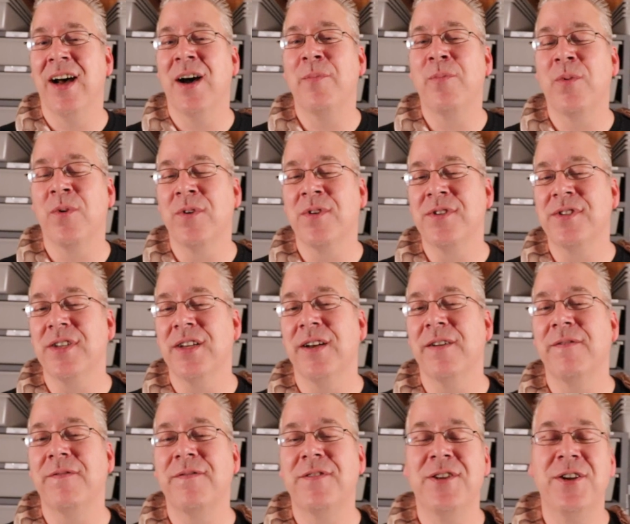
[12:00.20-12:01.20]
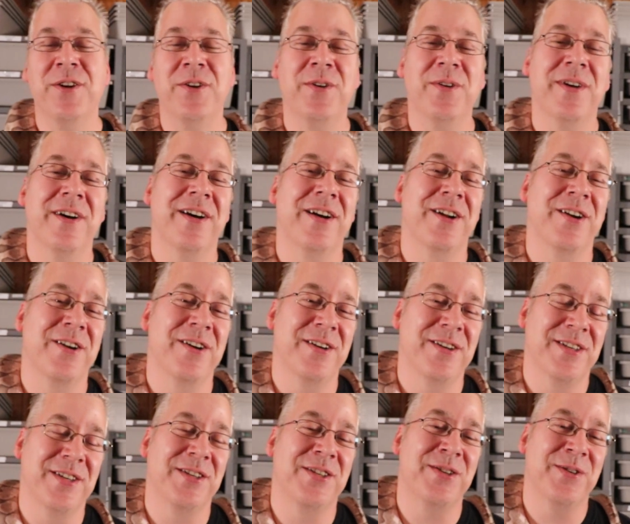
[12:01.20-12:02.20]
upwards of
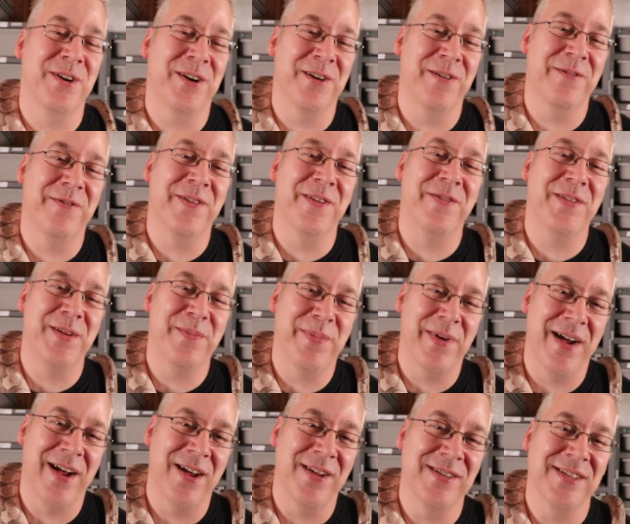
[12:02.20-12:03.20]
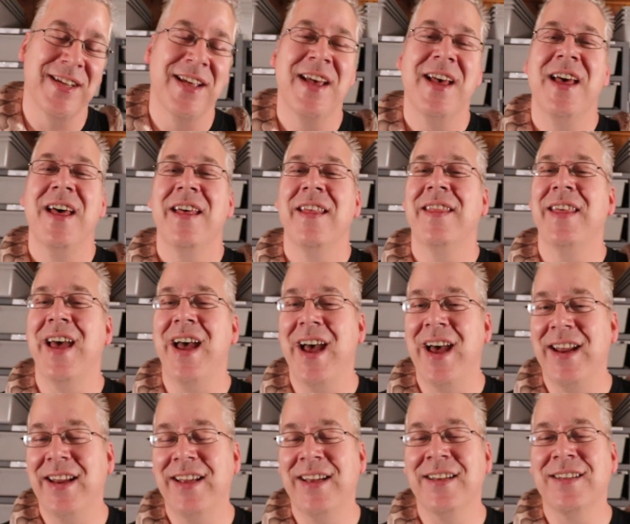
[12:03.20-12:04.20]
200 to 250 pounds.
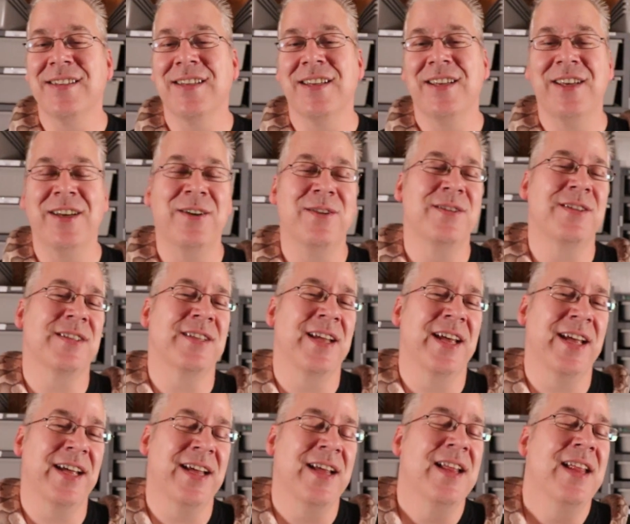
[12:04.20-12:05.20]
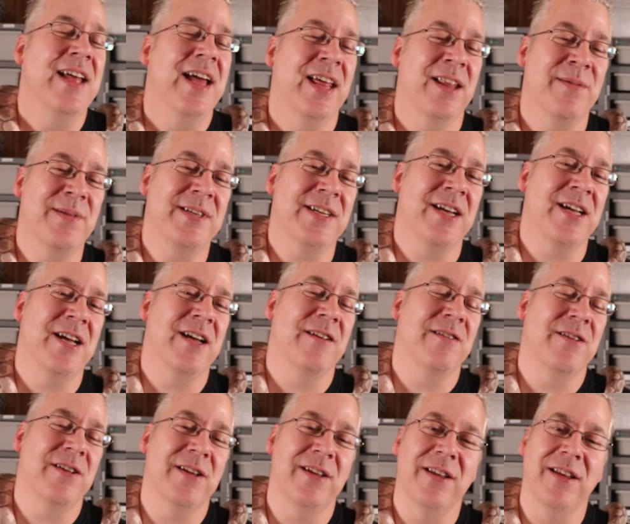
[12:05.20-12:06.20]
That is a huge snake. And let me tell
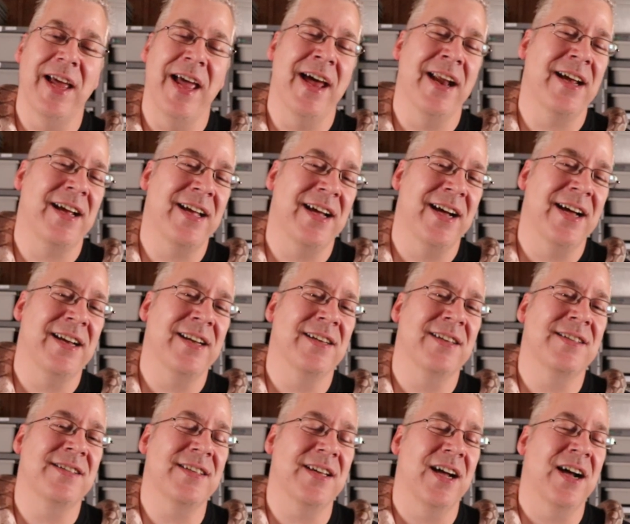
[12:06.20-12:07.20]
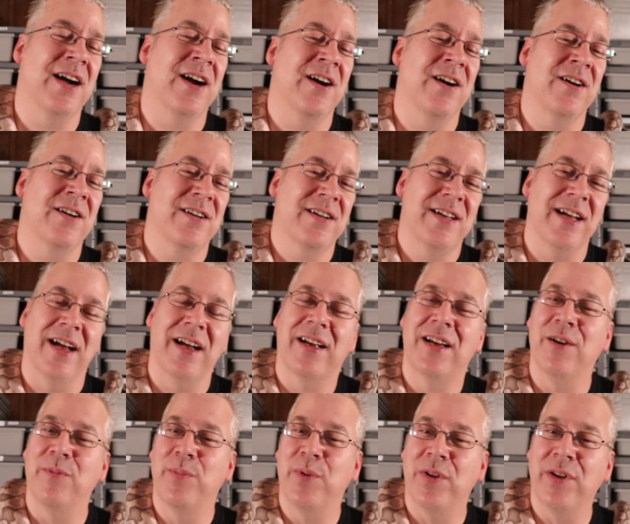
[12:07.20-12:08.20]
you, anacondas are a
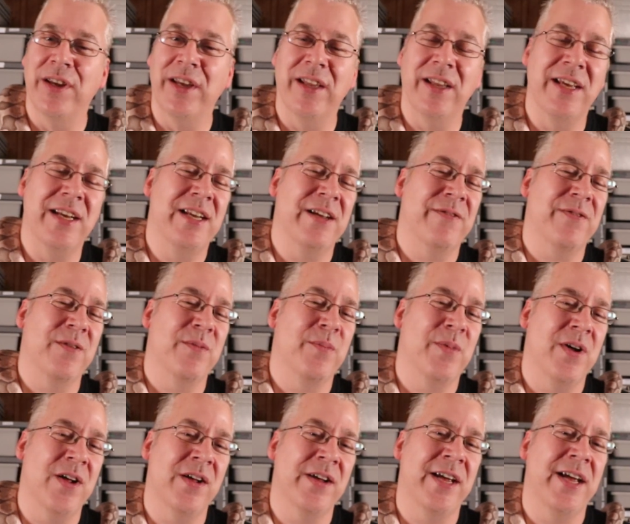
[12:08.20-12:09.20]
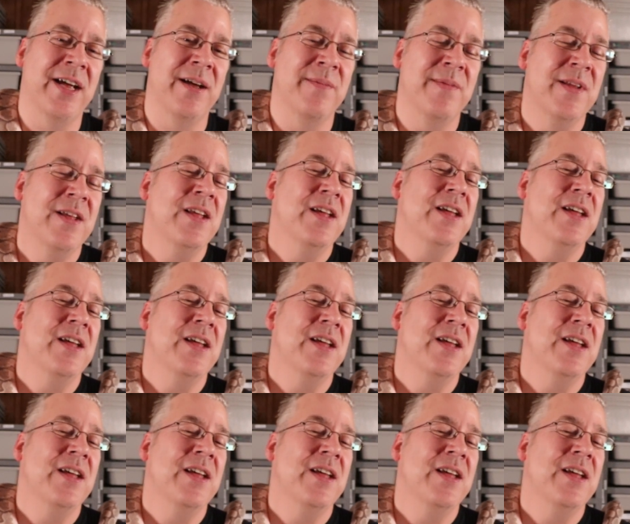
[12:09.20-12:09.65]
completely different ball game.